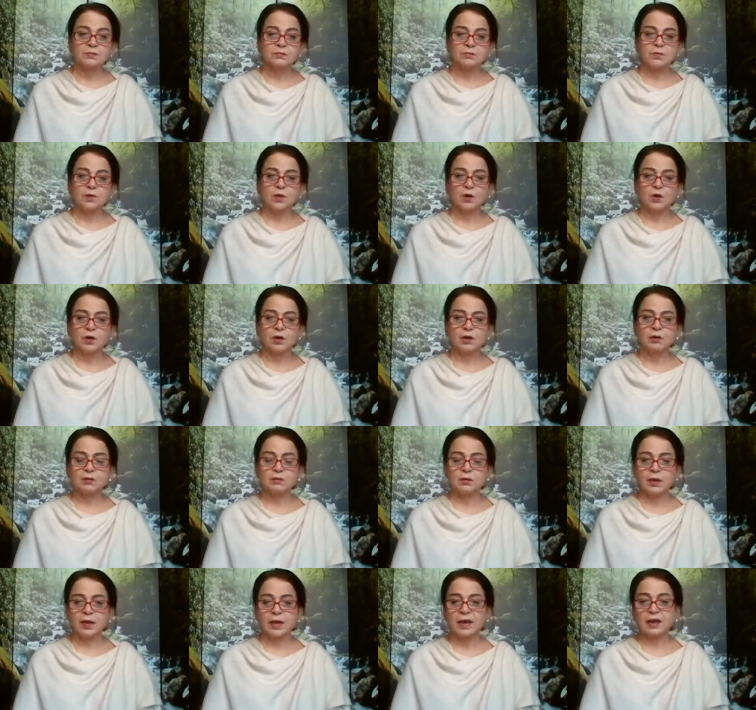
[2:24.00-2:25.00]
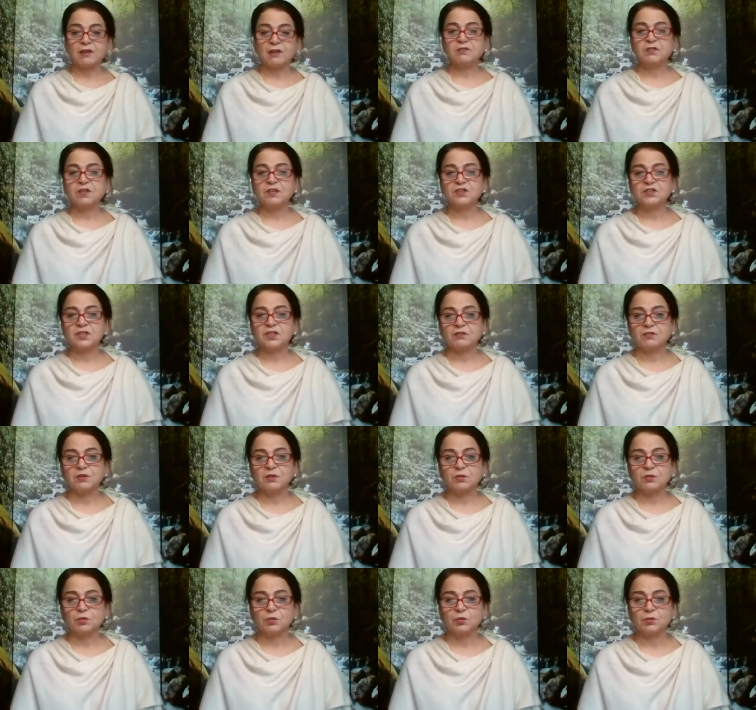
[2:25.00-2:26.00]
We all have these
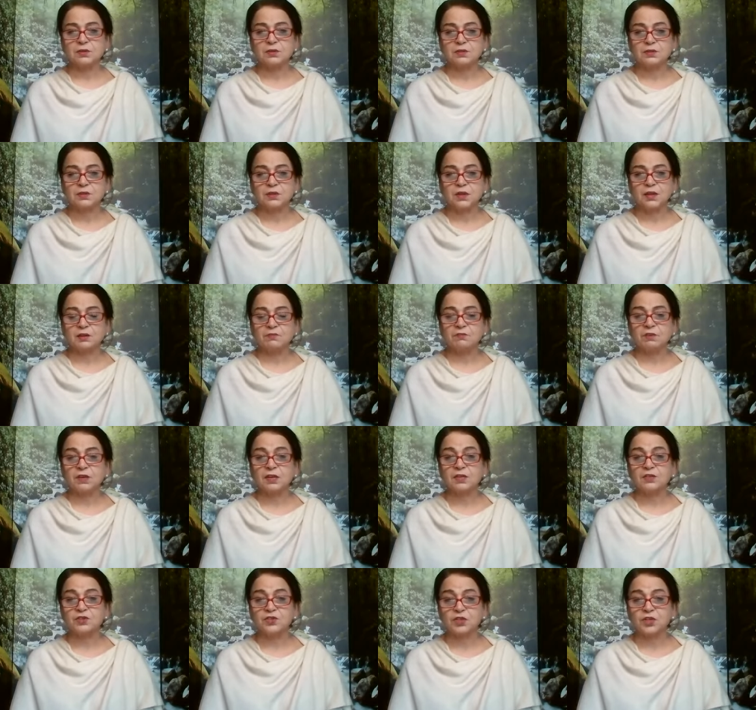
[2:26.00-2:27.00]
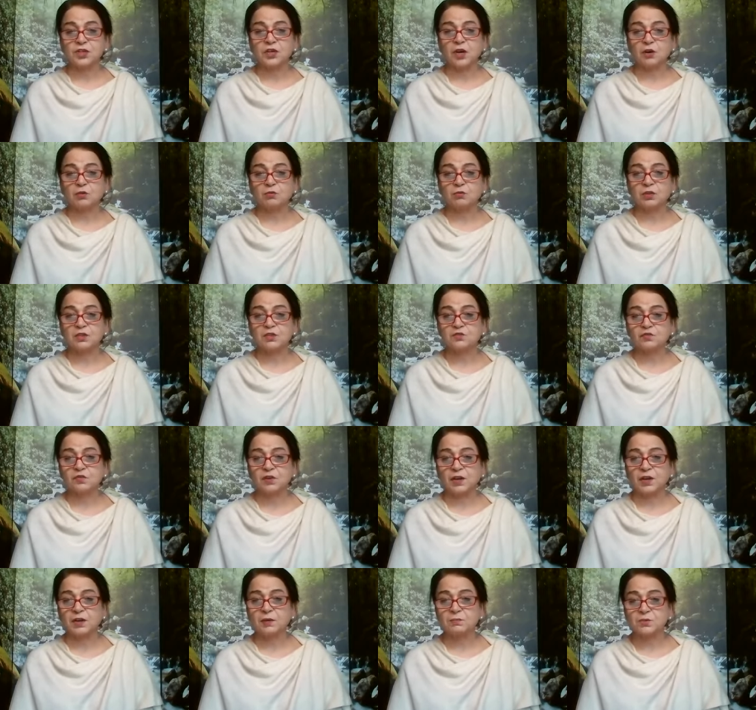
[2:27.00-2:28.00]
seven holes and we can see how these
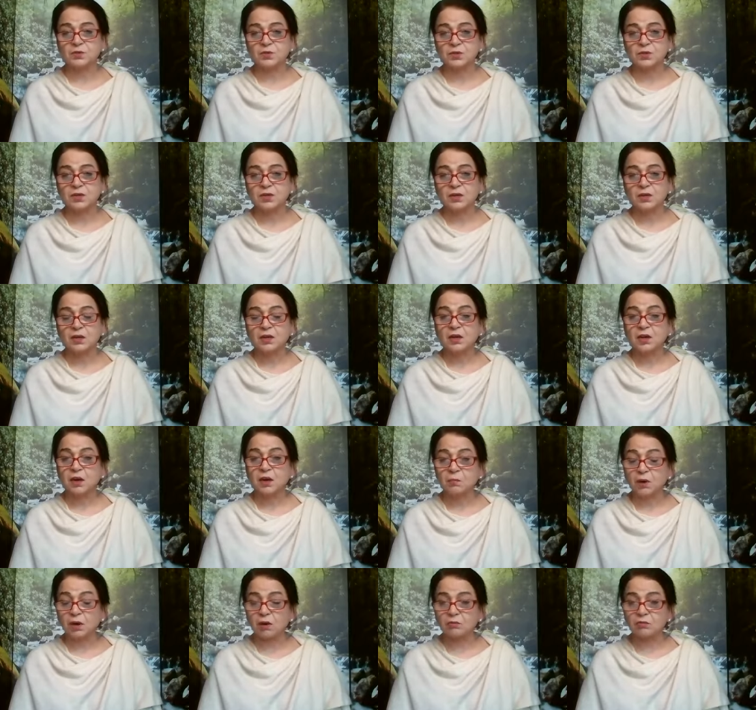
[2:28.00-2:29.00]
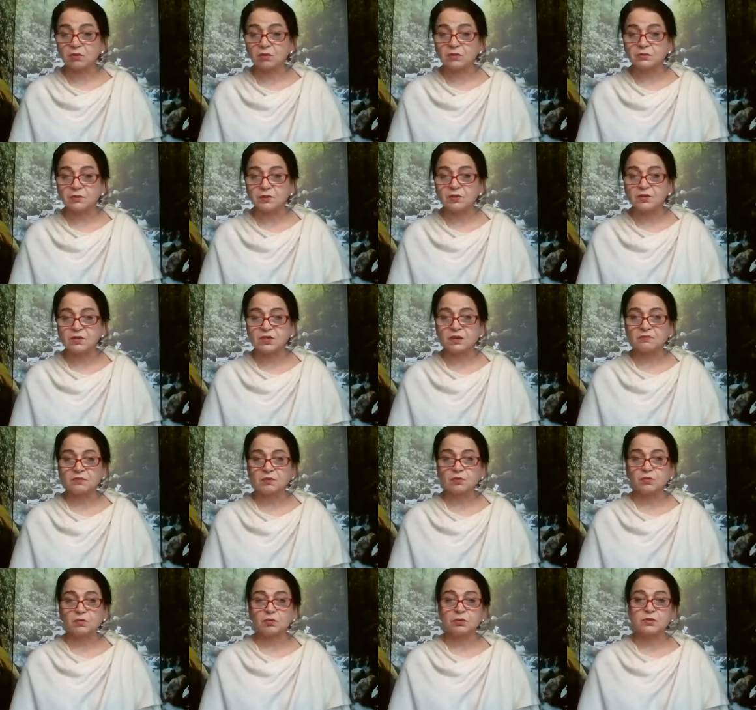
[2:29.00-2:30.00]
flames come out of these
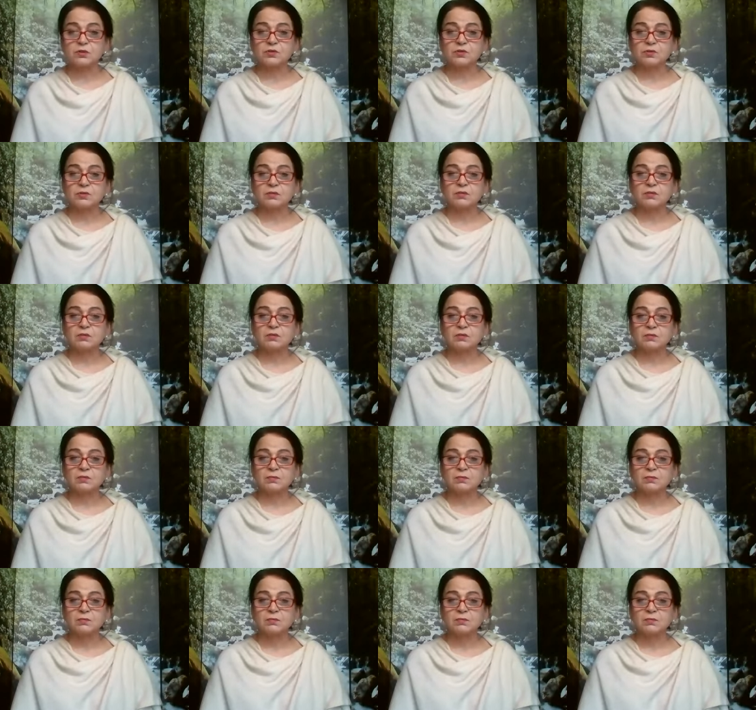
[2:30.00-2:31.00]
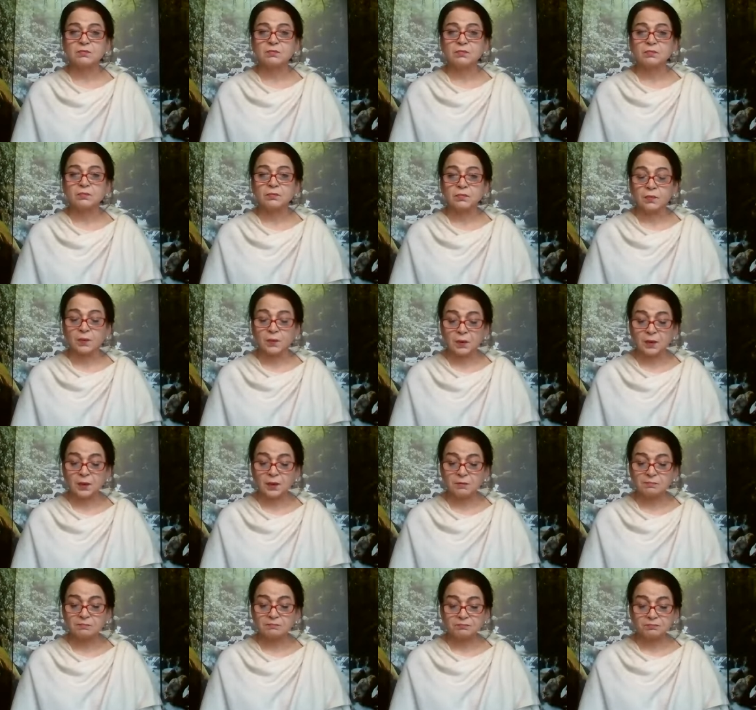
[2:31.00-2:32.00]
seven holes too.
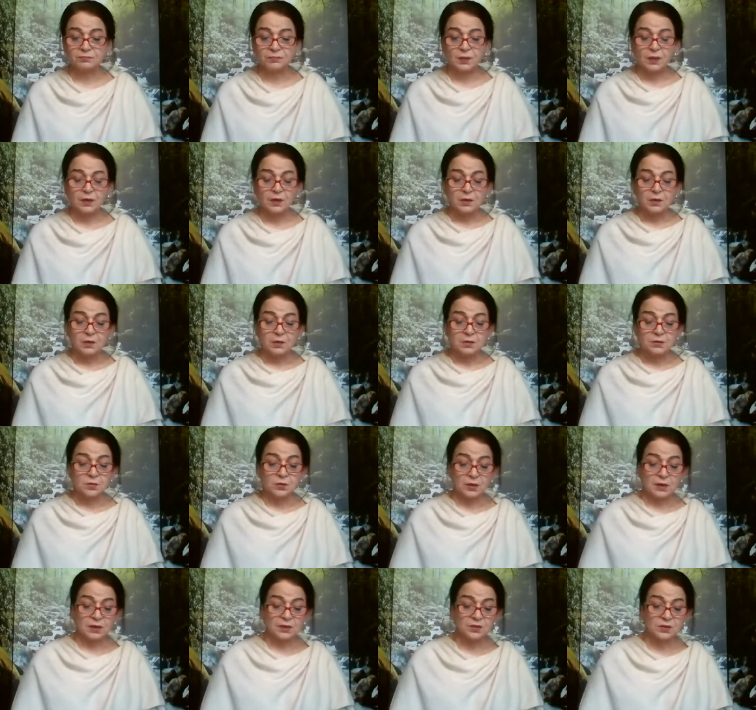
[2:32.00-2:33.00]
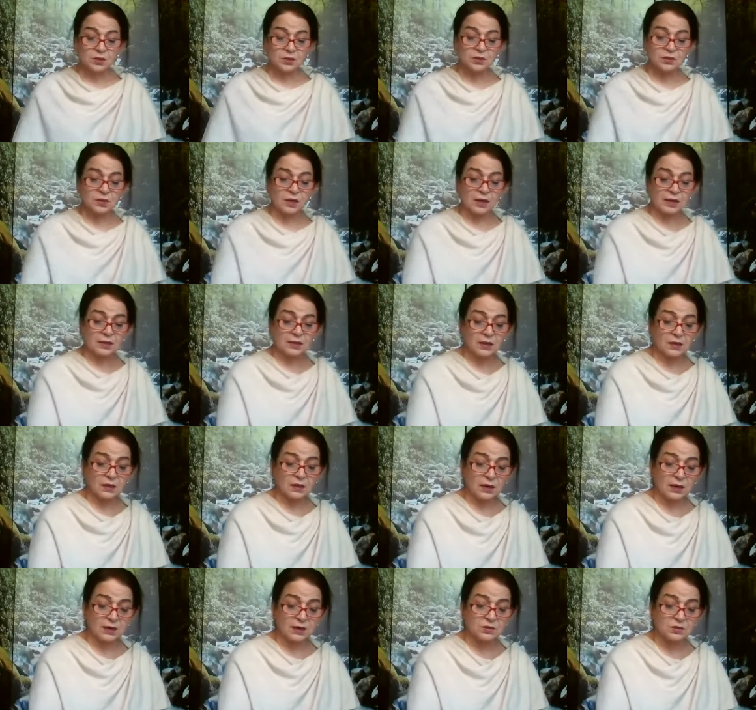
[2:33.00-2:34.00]
Okay. So let's start the
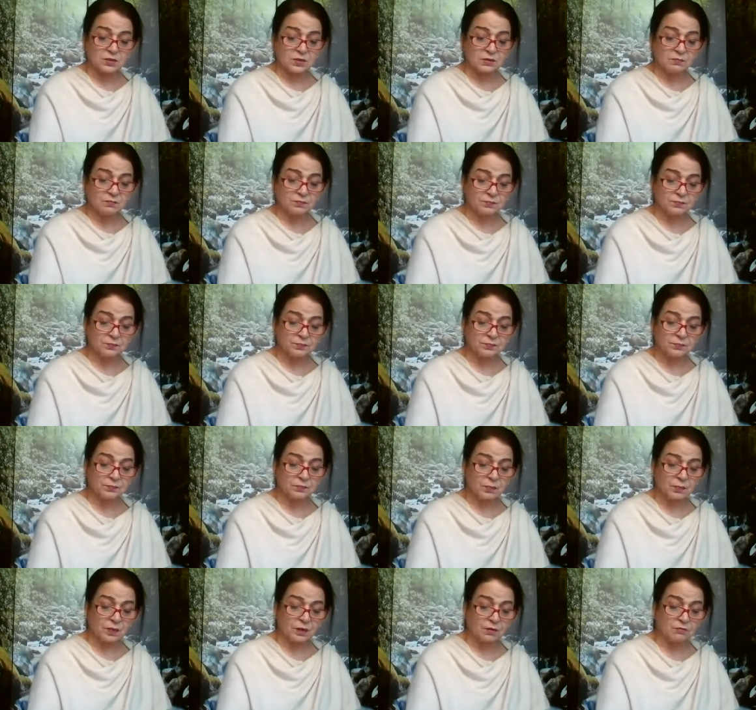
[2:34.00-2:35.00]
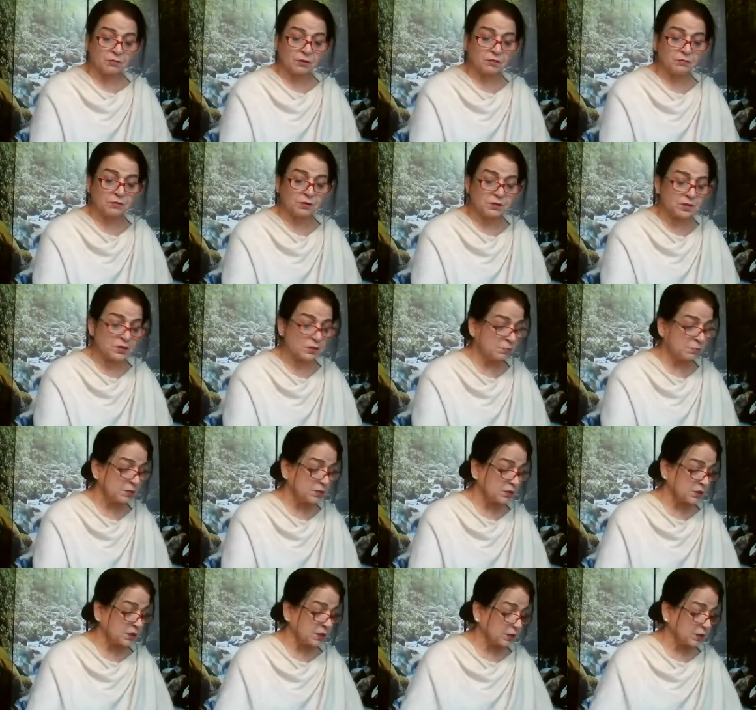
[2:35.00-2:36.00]
class uh, with verse number
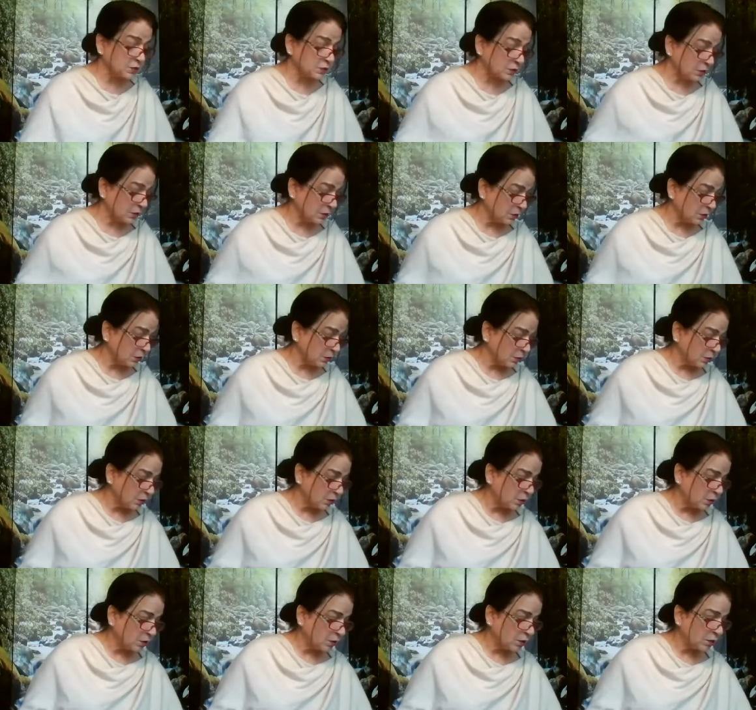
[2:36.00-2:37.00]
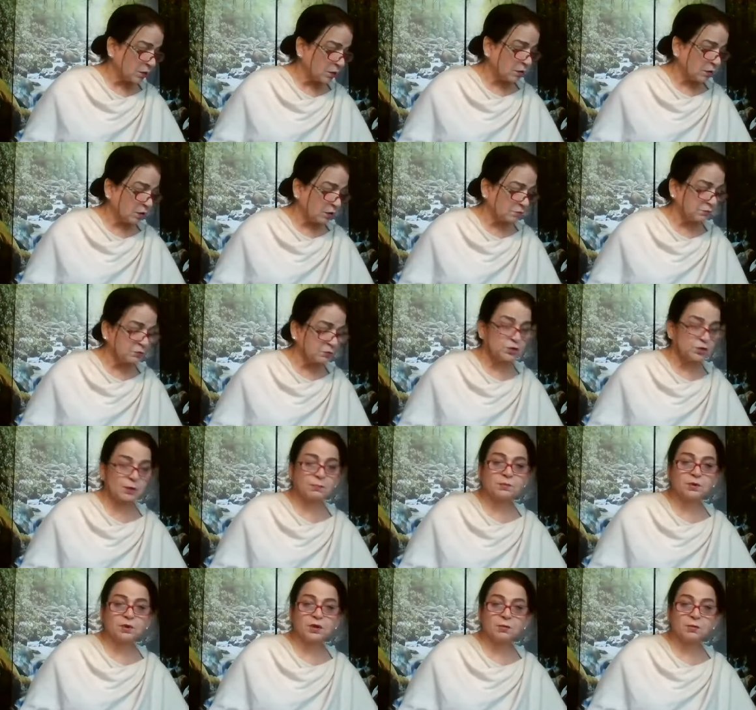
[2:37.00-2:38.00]
six uh, of
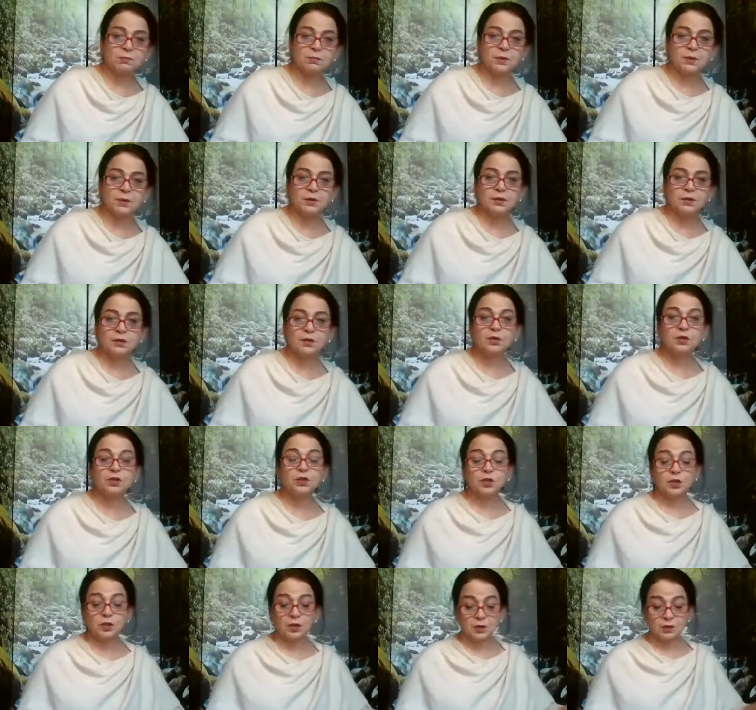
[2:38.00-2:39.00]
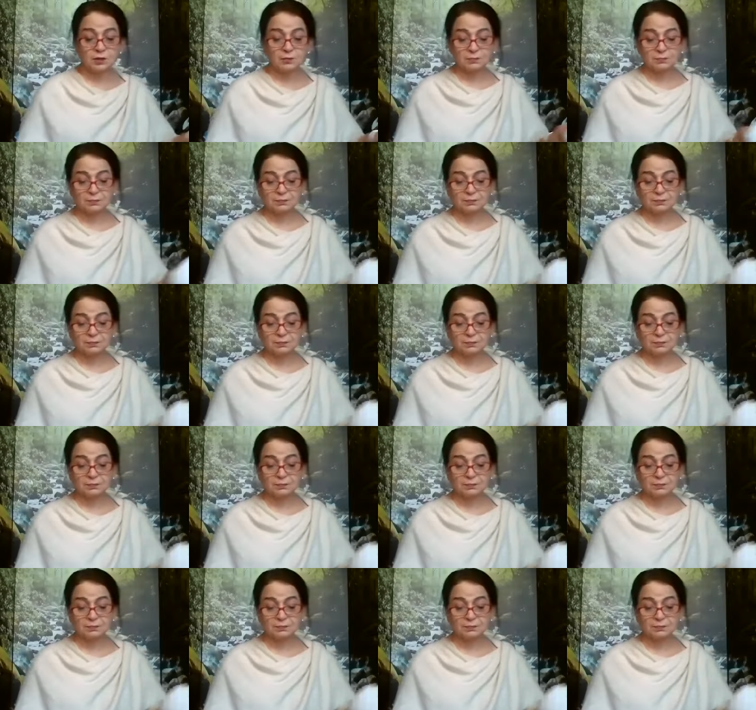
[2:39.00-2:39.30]
chapter number three.